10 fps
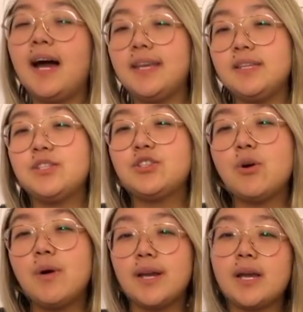I
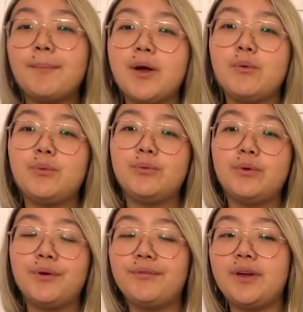don't want to come out
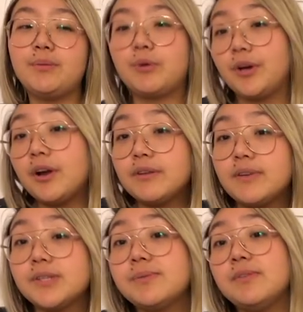of Edinburgh Yarn
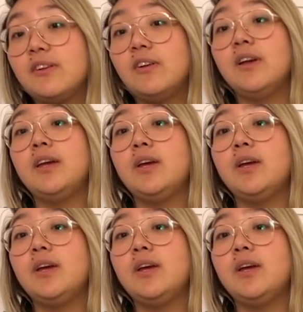Festival